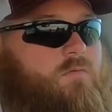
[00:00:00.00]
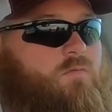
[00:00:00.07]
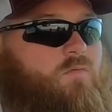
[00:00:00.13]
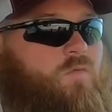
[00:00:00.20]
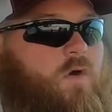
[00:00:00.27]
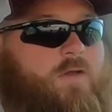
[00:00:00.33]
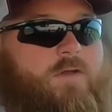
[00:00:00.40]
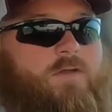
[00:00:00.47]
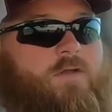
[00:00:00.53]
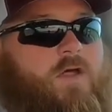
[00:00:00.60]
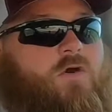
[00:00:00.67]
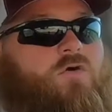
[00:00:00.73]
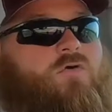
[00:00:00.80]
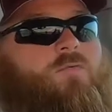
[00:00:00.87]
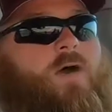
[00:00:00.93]
wanted to
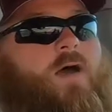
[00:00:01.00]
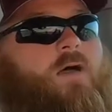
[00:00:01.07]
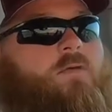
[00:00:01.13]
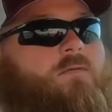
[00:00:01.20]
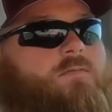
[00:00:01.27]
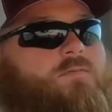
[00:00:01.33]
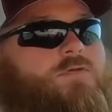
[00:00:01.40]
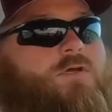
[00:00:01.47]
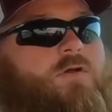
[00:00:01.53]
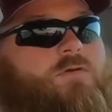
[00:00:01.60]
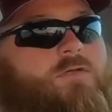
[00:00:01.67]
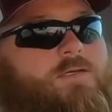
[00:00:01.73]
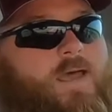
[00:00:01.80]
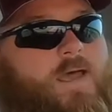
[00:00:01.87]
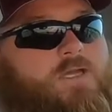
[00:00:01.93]
know about certain
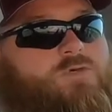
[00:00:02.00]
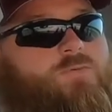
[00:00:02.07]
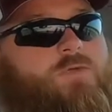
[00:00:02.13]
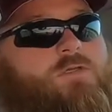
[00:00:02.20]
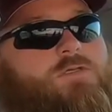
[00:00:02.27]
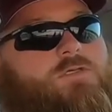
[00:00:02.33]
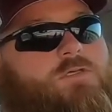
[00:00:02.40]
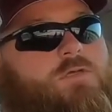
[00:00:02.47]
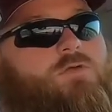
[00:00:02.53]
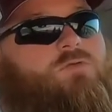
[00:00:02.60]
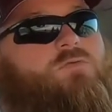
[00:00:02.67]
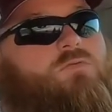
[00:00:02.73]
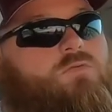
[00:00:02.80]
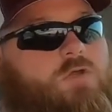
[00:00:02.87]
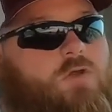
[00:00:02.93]
attachments,
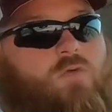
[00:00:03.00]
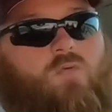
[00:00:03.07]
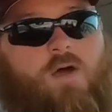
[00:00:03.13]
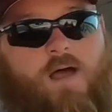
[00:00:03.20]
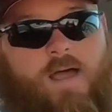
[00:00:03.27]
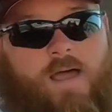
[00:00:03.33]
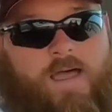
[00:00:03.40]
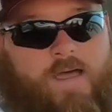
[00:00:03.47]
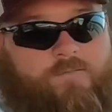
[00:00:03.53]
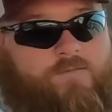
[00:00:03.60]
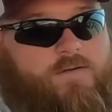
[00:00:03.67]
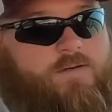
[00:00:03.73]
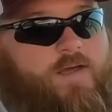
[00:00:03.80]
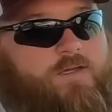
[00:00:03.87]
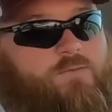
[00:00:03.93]
and why I have the
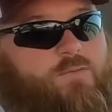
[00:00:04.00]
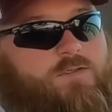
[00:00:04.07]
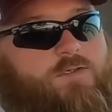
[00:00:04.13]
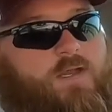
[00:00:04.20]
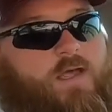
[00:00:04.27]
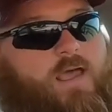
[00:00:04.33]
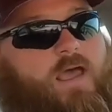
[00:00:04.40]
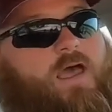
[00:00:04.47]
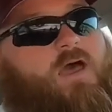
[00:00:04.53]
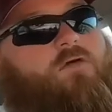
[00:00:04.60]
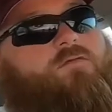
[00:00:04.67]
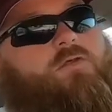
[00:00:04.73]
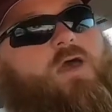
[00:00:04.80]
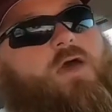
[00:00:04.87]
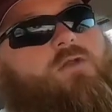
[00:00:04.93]
attachments that I
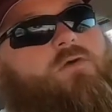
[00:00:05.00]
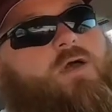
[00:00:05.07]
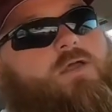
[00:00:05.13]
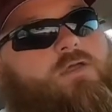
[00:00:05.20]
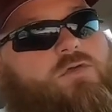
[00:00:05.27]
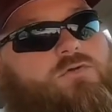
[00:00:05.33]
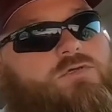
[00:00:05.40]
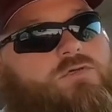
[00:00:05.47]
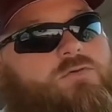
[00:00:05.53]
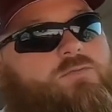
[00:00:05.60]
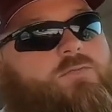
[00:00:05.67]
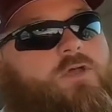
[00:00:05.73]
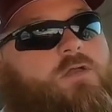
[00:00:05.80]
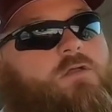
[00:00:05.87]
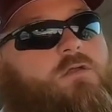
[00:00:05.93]
have, and how do I use
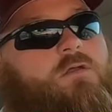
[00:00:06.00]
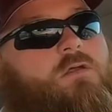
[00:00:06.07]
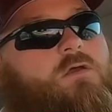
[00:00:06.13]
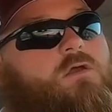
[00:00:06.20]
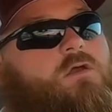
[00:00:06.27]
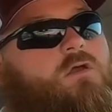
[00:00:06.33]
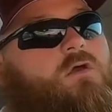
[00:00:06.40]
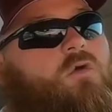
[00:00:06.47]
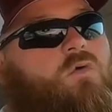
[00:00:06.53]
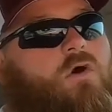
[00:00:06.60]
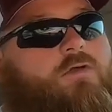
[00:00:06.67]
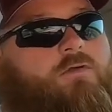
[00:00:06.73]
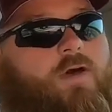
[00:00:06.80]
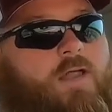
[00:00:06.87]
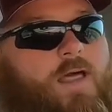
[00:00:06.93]
them, and
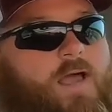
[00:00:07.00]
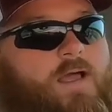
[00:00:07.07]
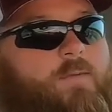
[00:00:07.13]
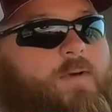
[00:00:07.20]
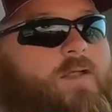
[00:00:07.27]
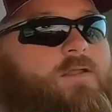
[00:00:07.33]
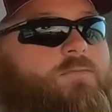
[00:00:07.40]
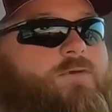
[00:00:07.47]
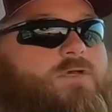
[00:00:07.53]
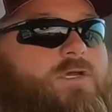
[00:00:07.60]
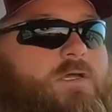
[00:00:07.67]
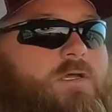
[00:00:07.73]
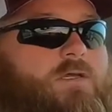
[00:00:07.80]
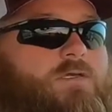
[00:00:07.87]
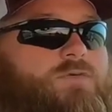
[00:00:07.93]
what do I like about the
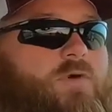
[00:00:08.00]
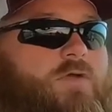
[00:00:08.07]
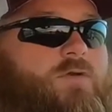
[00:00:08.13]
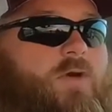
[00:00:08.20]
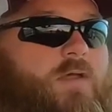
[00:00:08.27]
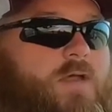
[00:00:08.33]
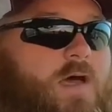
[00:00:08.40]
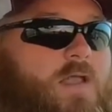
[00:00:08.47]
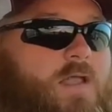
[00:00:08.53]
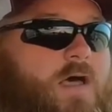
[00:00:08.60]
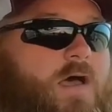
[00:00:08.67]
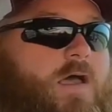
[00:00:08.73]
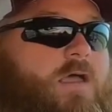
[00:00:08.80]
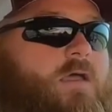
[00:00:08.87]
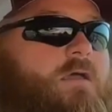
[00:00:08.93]
machines, what do I not
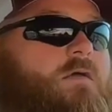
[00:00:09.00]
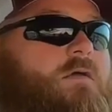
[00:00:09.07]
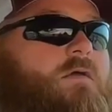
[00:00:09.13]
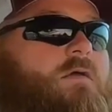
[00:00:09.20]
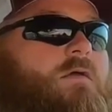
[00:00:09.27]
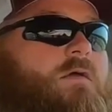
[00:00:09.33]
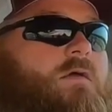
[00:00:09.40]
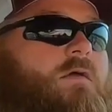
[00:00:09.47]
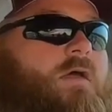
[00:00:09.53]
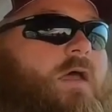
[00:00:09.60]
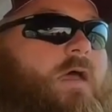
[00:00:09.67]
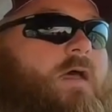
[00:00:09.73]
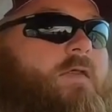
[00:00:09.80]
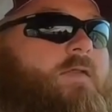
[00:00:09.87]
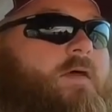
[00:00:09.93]
like.
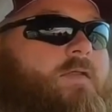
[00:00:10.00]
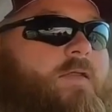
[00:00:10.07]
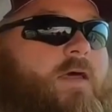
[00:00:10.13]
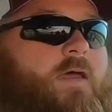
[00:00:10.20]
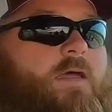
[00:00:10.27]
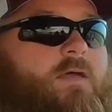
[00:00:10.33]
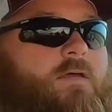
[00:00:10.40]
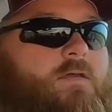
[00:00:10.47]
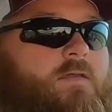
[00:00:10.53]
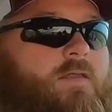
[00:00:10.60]
And then they